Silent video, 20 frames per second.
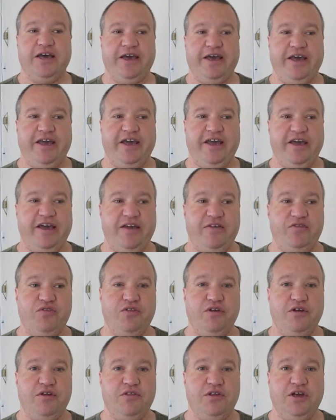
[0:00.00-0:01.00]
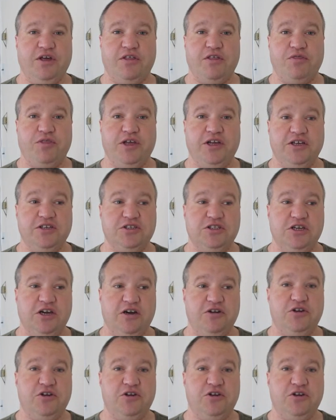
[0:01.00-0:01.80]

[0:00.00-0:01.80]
And the other thing is the